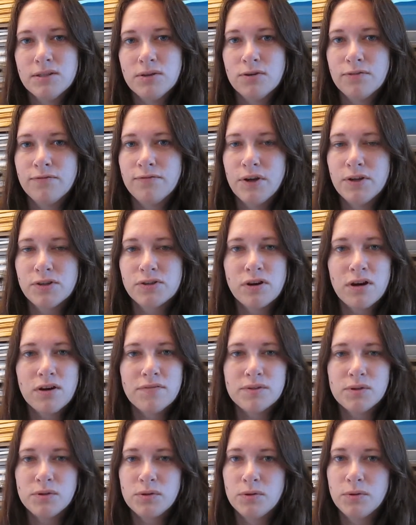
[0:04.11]
your
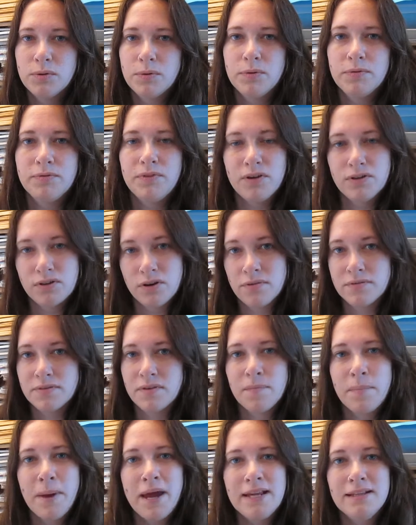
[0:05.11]
photographs or your photographs
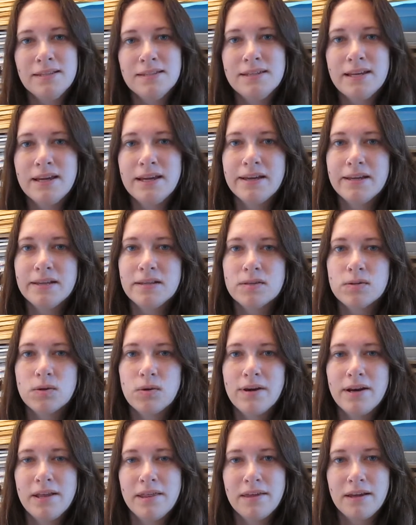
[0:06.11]
of paintings or
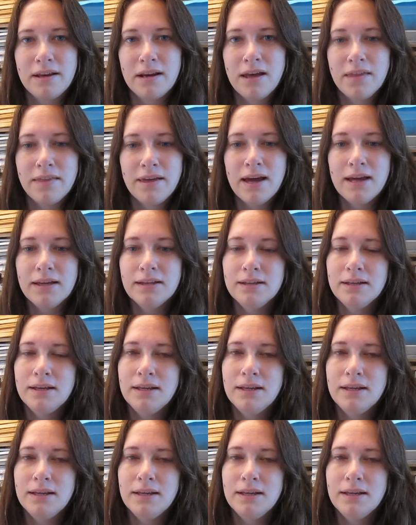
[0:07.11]
anything like that.